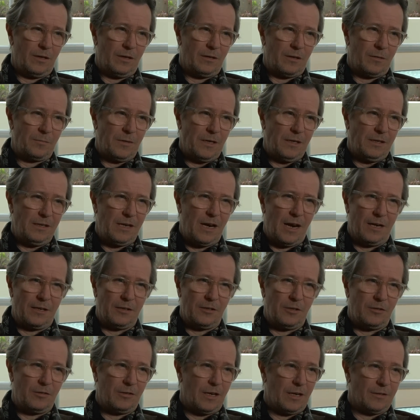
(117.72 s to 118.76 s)
I mean, yeah,
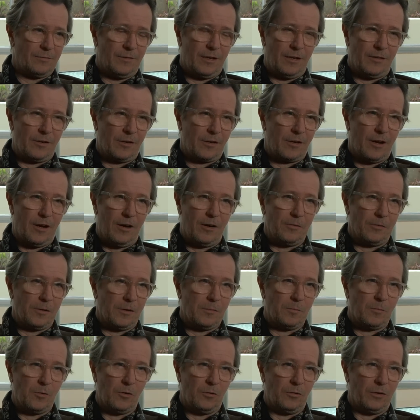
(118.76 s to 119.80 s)
you get in the car in
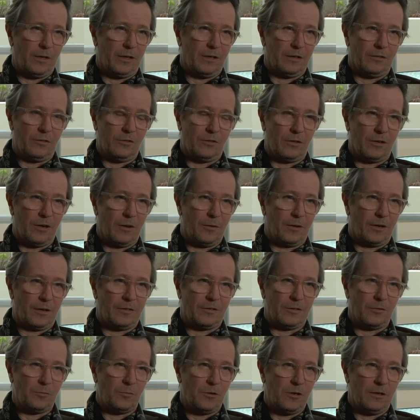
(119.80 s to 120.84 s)
the morning and you're going
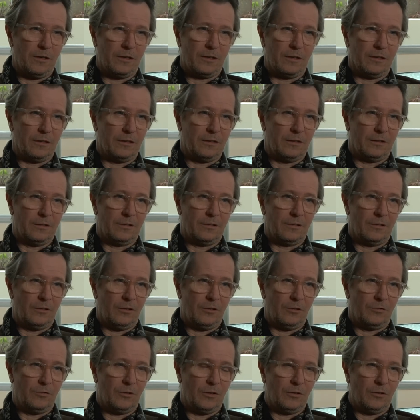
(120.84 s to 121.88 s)
to work and
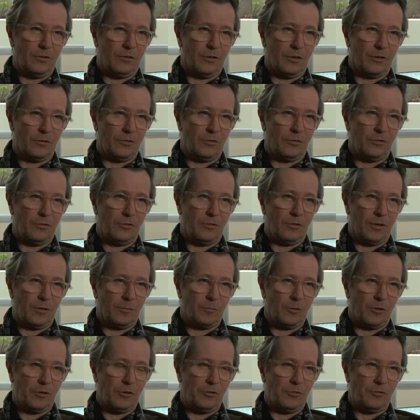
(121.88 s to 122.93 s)
you do, you know you're doing
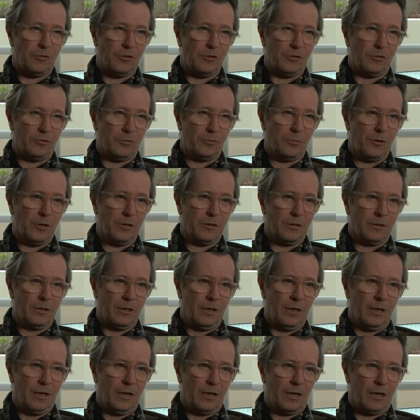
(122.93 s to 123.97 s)
what you do, but
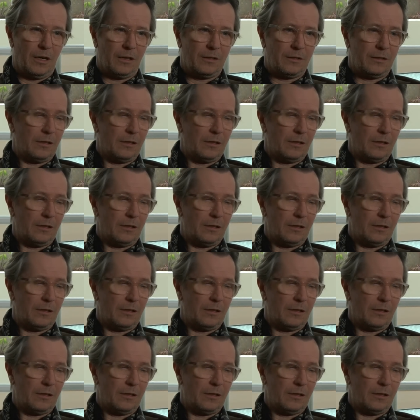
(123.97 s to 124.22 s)
I